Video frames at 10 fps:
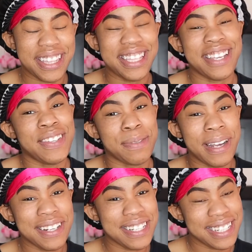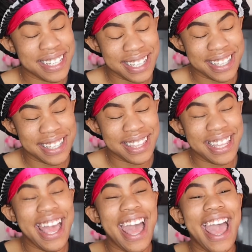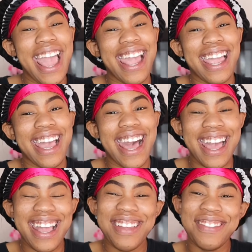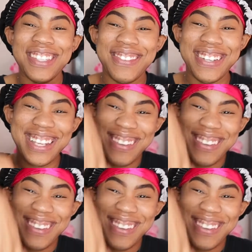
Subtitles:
It was March 10th. And I am 21.